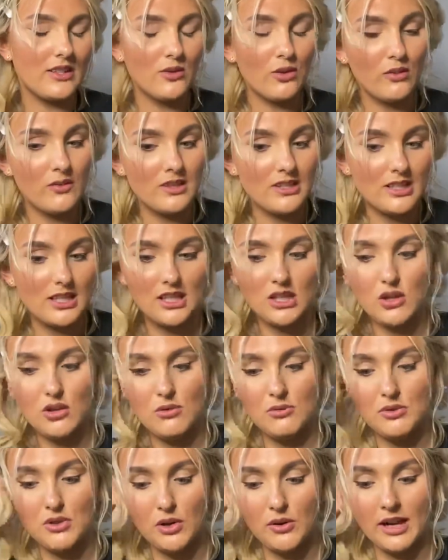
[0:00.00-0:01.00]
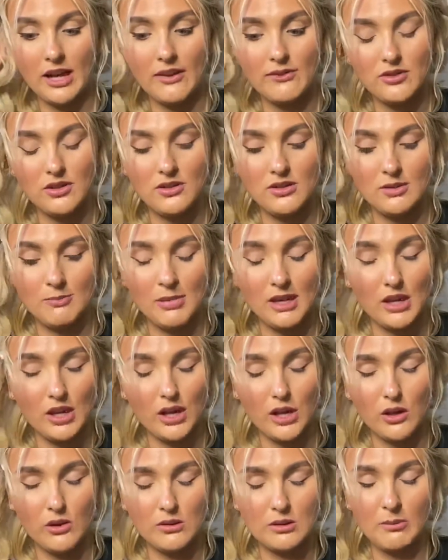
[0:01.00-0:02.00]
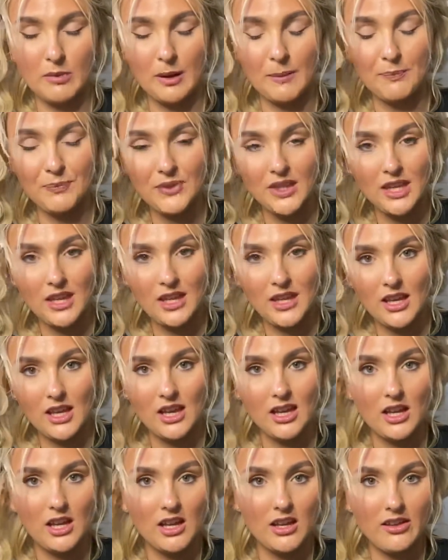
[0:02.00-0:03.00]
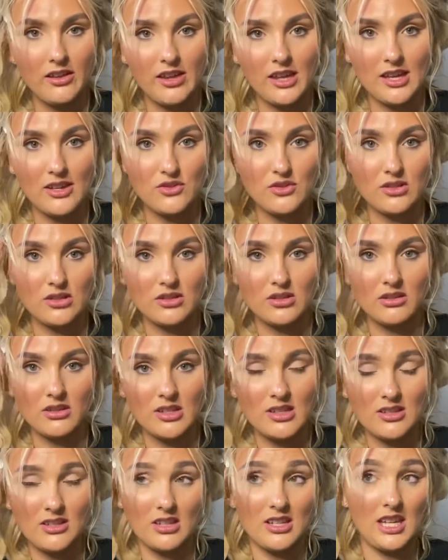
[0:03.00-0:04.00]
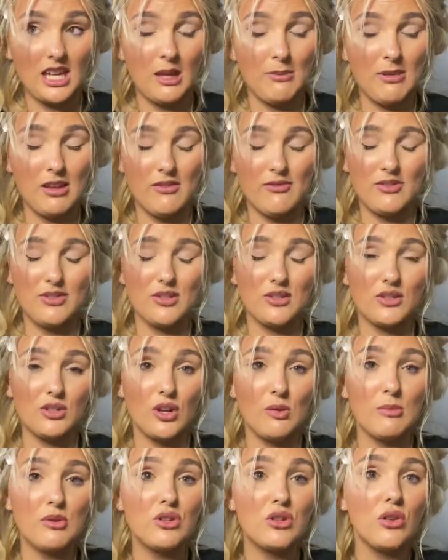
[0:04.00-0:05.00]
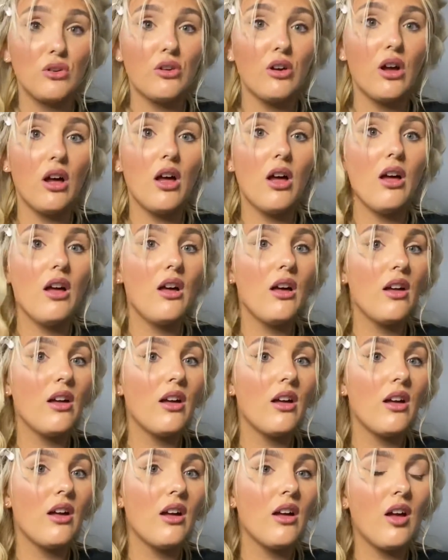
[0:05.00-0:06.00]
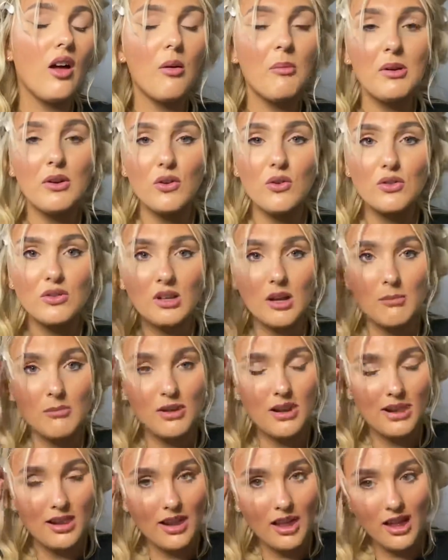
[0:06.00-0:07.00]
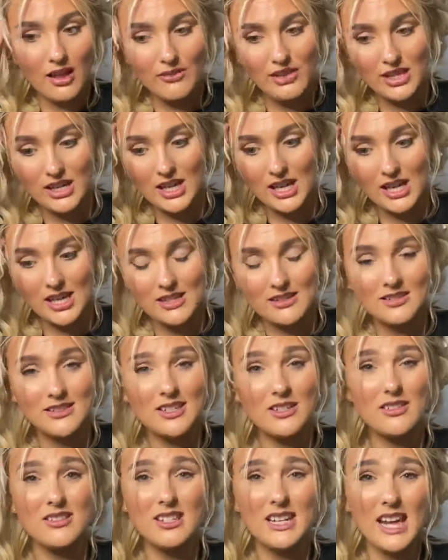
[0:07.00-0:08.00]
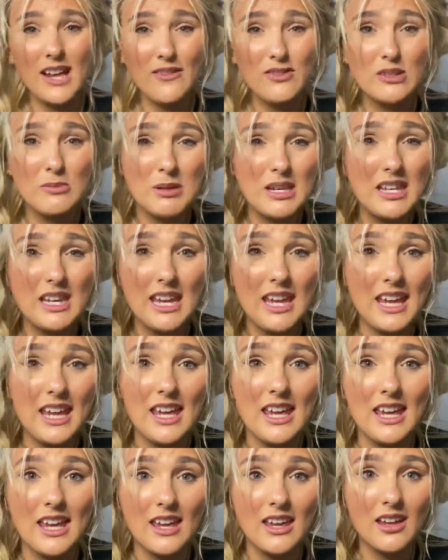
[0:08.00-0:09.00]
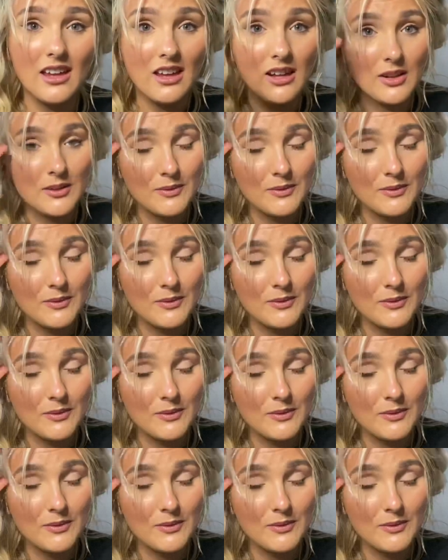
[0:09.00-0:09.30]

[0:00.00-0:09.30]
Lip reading: Obviously you don't have to use the pin curls, but it just is going to keep it in for so much longer. Oh my god, I'm loving it. See, it doesn't have to be neat.